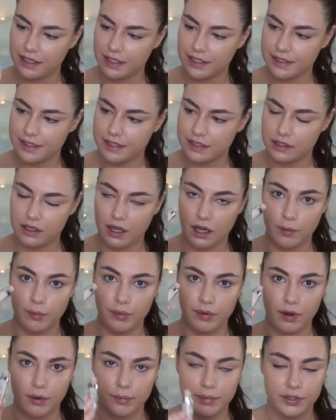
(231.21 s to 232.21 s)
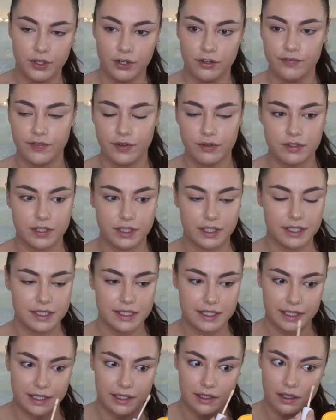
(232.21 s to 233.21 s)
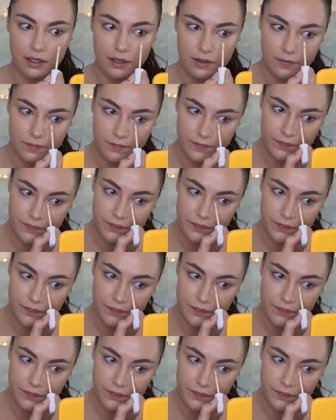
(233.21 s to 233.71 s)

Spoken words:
and this is the Colourpop No Filter Concealer.